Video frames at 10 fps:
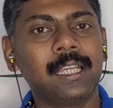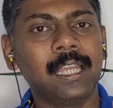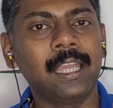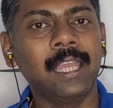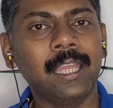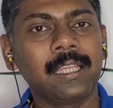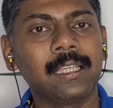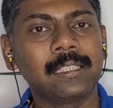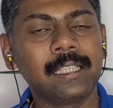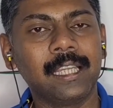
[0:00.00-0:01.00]
a
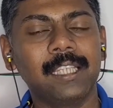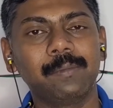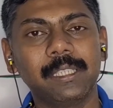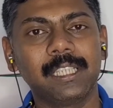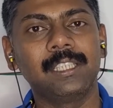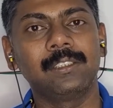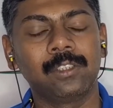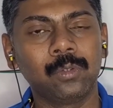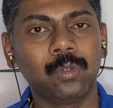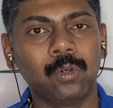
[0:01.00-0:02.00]
serious message
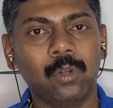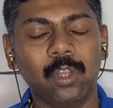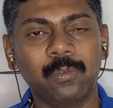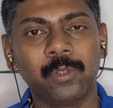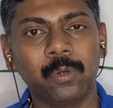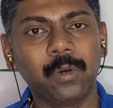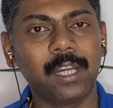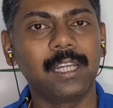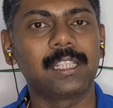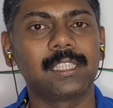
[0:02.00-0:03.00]
to all of you who are
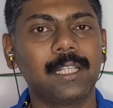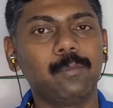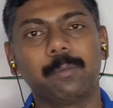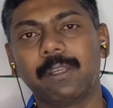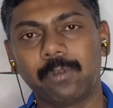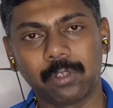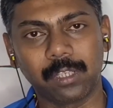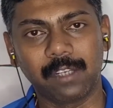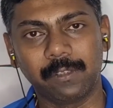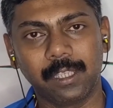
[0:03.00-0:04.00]
interested in mobile
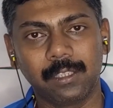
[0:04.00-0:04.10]
photography.